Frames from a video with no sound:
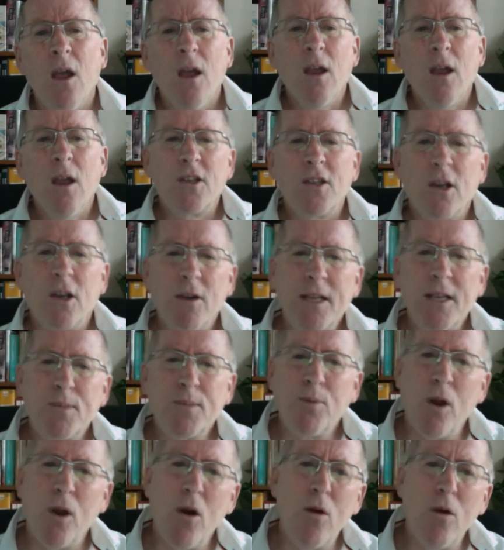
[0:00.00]
So his
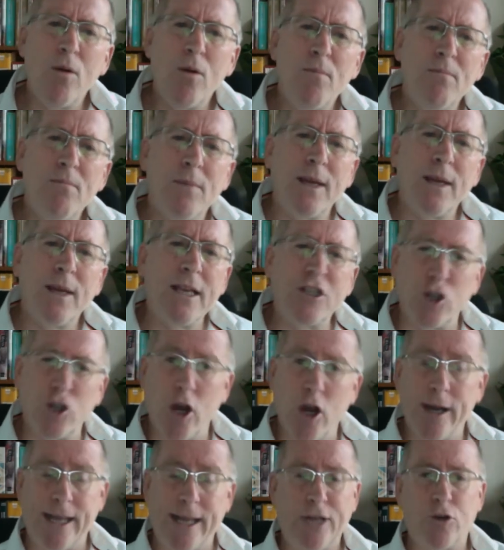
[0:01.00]
poem is
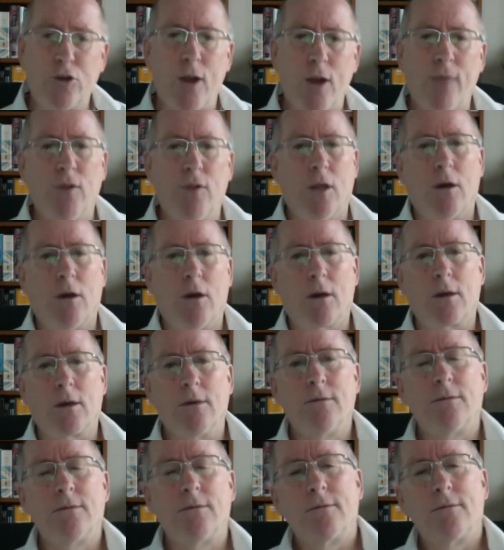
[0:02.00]
not a travelogue.
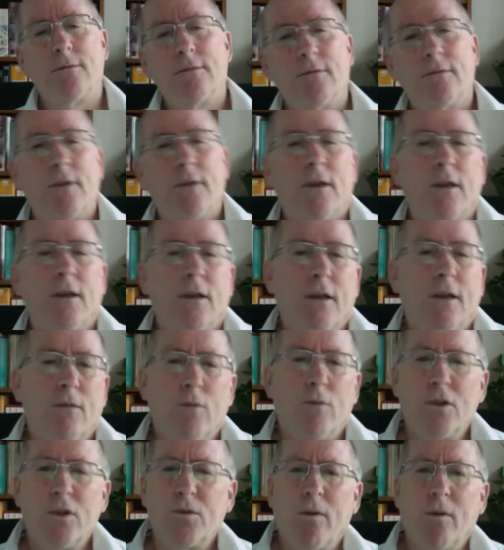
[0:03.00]

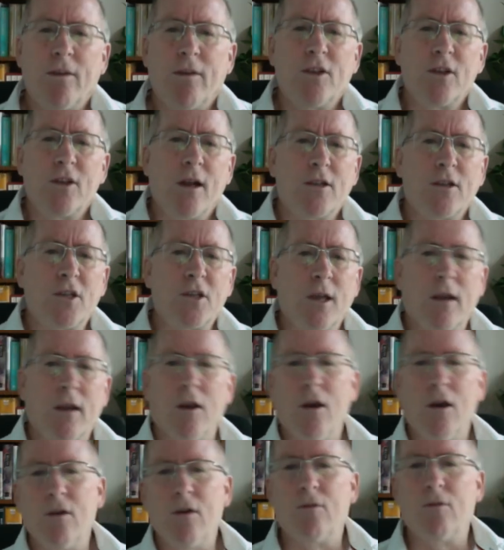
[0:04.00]
Wordsworth is not saying,
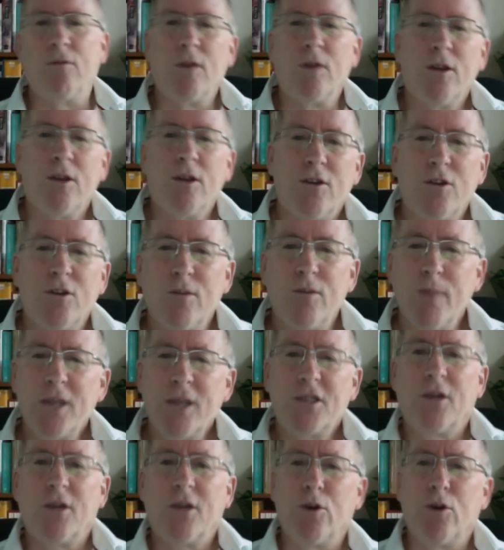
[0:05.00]
oh, you
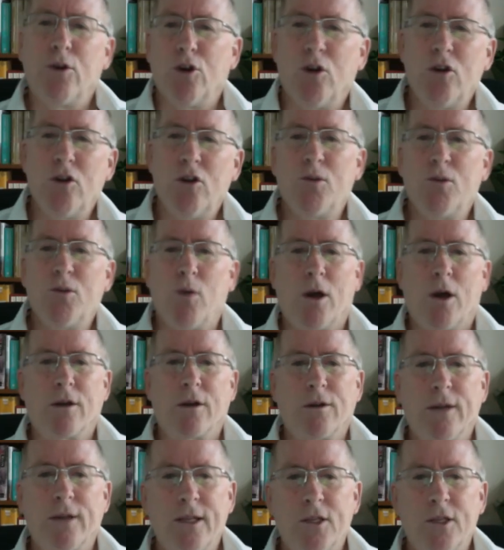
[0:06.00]
must go to
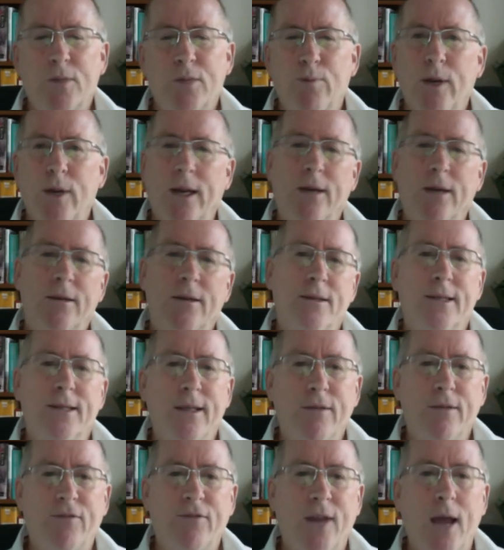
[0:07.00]
Ullswater in spring to see
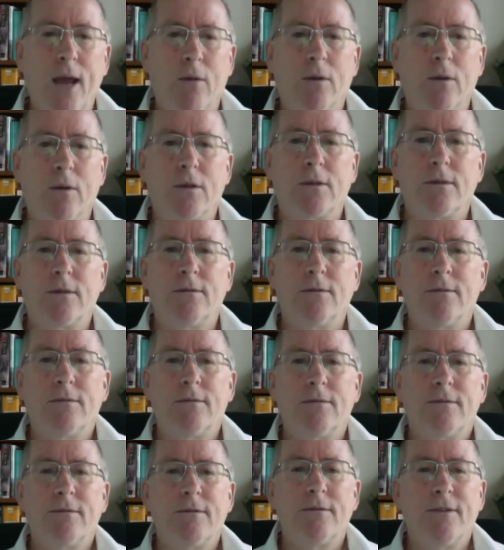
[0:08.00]
the flowers.
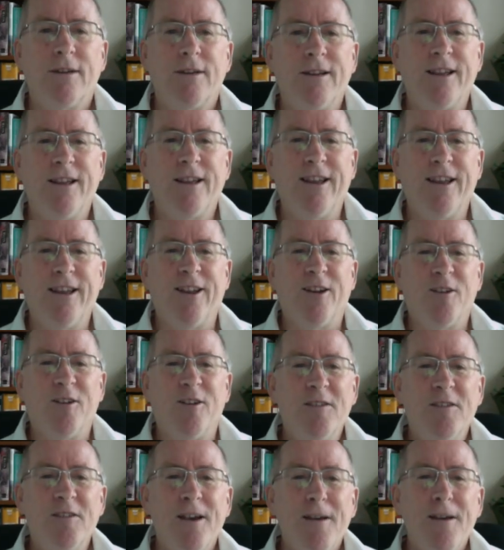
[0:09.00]
You
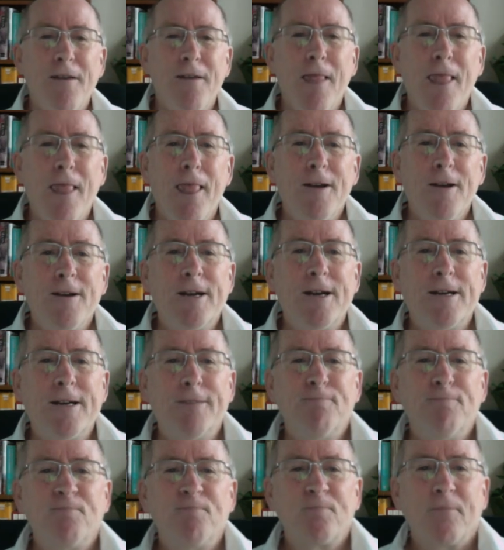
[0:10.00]

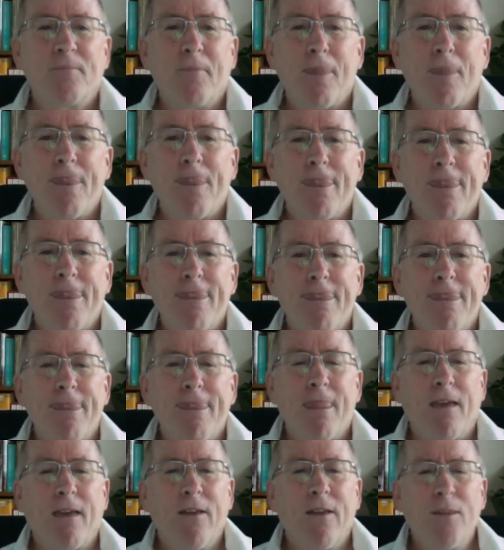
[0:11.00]
know?
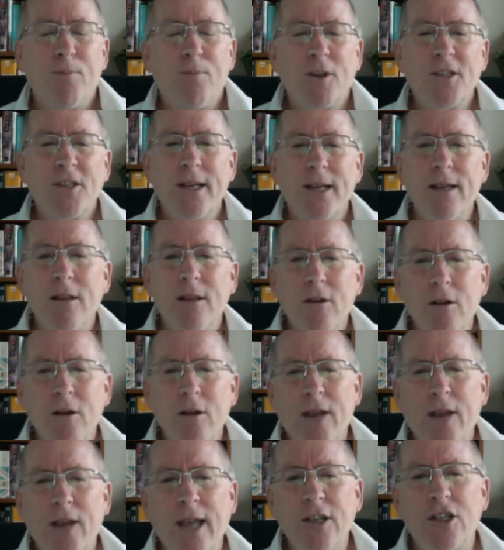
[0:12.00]
The particular
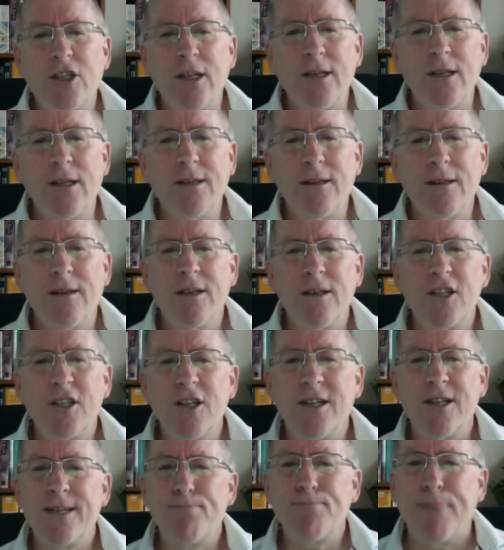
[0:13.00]
location is
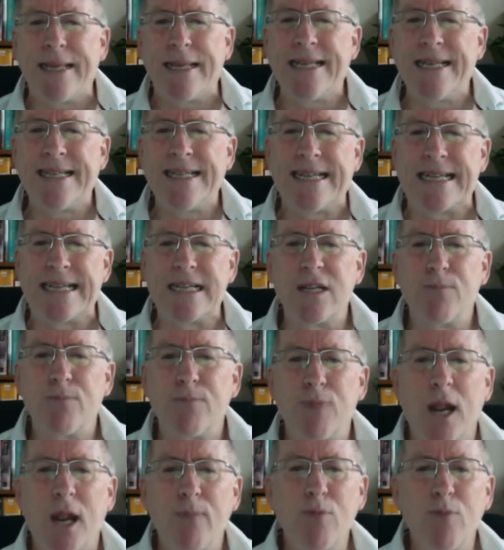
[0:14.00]
not pinned down
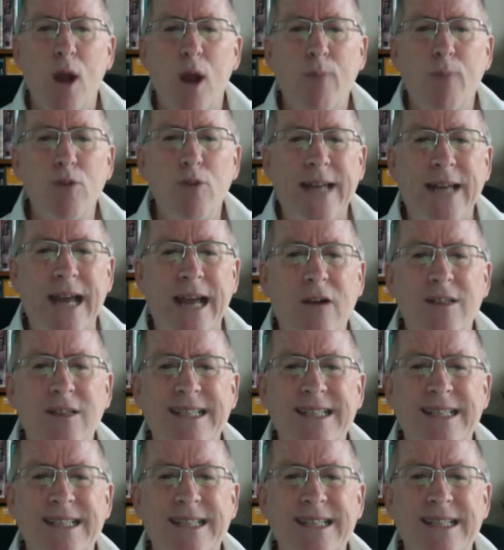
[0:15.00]
by proper nouns